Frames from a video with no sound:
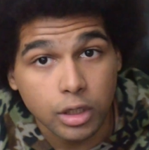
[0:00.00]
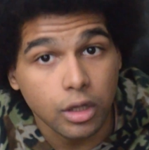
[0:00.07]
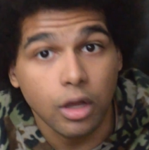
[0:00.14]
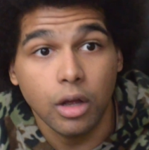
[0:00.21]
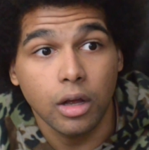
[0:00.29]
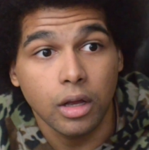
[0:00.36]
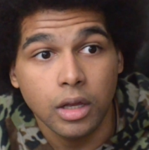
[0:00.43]

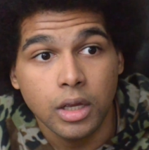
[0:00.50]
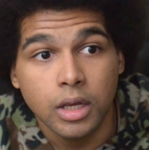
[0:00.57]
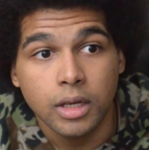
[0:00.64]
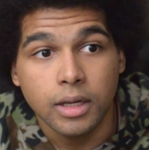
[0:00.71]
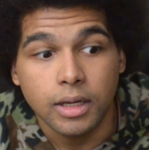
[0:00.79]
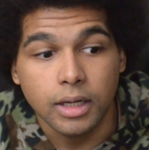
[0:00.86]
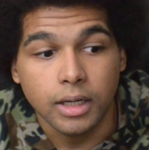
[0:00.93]
Claw,
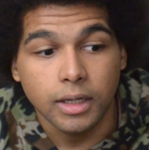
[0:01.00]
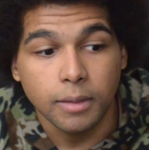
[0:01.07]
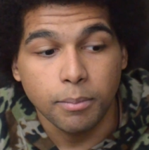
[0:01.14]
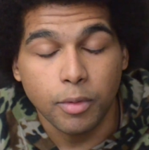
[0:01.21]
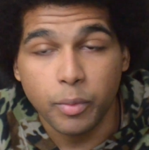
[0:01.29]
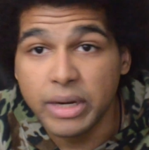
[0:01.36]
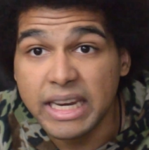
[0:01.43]
uh,
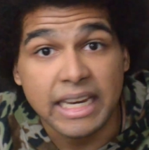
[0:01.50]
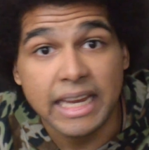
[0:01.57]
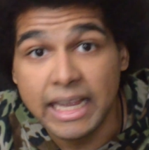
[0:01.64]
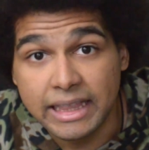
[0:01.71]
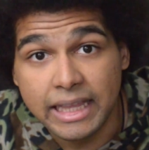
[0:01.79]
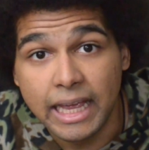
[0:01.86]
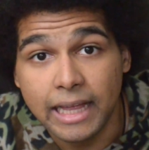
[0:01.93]
but we didn't
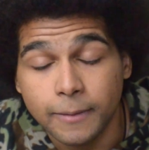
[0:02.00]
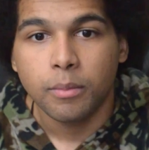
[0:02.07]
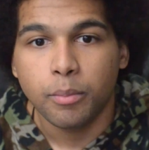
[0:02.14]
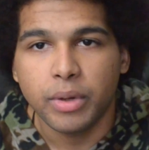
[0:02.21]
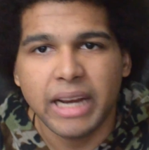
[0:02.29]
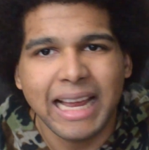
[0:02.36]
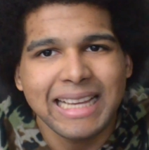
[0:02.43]
get that.
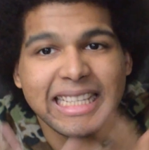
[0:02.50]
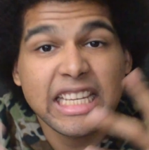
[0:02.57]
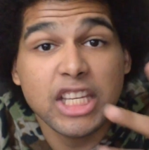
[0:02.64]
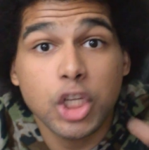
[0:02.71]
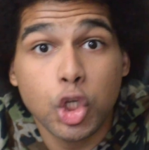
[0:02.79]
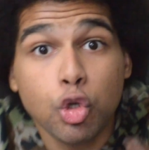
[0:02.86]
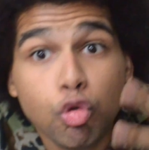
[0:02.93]
But as
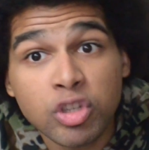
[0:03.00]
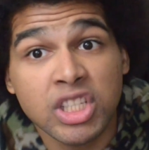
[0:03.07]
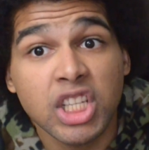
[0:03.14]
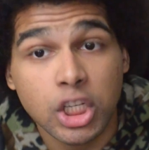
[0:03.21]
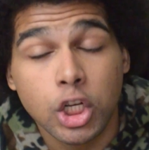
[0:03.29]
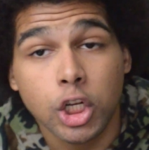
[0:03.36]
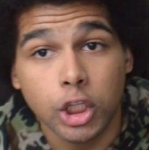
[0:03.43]
he
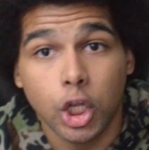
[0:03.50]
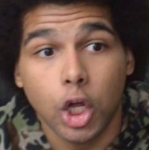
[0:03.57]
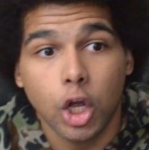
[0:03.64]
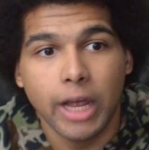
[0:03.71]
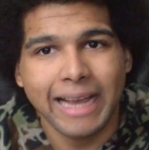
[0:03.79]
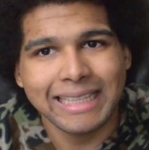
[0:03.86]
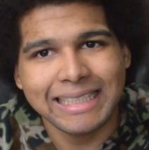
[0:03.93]
uses
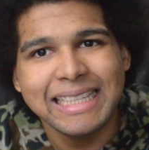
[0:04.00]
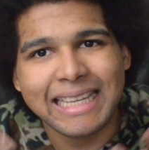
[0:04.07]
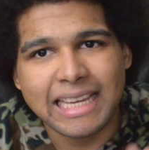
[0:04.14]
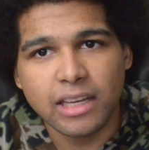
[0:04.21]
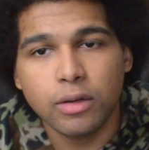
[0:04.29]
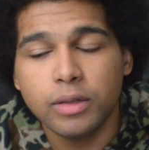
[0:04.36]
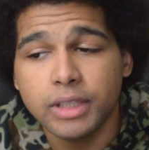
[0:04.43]
Claw, as he
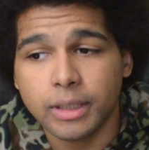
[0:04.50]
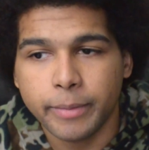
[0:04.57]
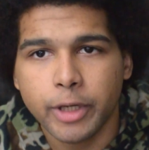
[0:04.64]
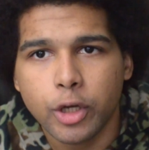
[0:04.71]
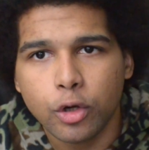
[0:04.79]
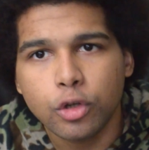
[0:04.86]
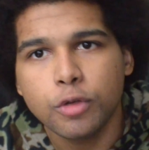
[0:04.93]
kills him,
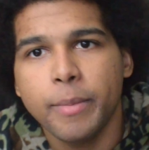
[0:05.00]
he goes